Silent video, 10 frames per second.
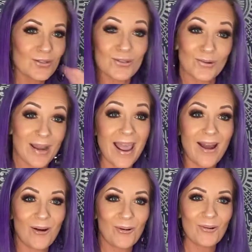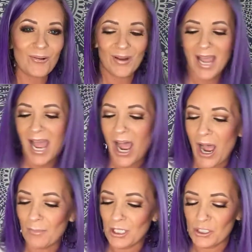So now
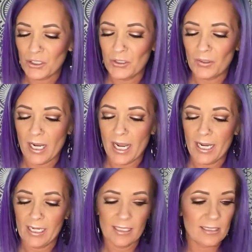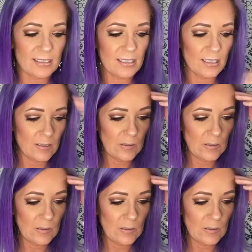I'm gonna show you guys,